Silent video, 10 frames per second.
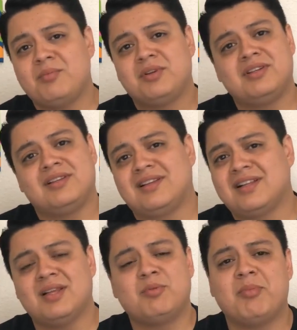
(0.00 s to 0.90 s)
I'm gonna
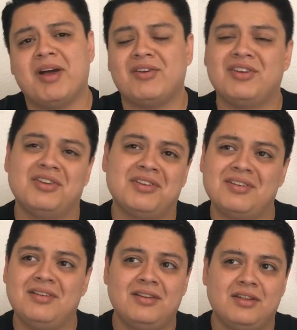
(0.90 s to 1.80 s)
clip about a
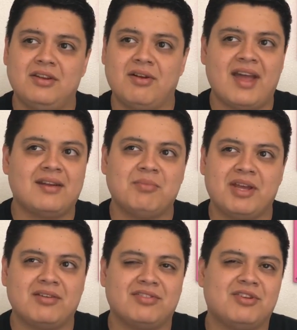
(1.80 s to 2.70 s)
good, you know, add
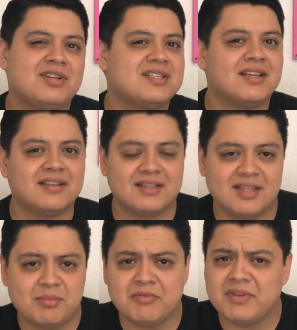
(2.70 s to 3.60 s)
about a 30 second
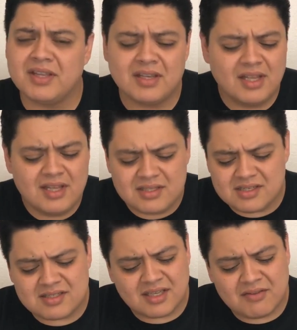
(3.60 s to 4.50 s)
clip of it
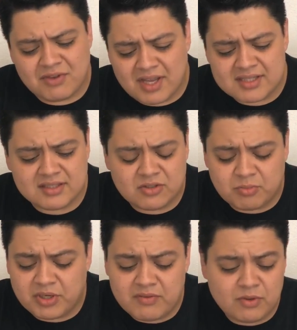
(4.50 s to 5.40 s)
just to give you guys a
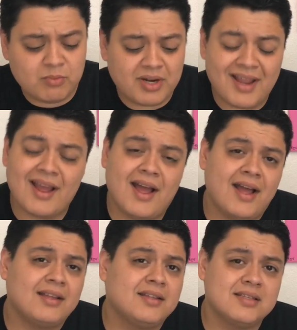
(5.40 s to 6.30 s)
little preview, but I
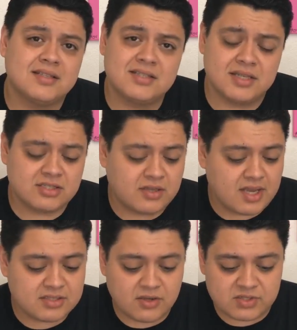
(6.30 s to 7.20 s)
highly suggest you
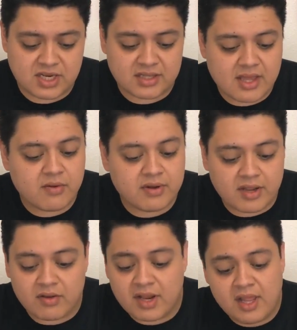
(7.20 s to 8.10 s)
guys go check that one
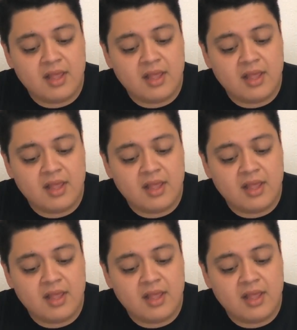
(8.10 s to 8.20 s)
out.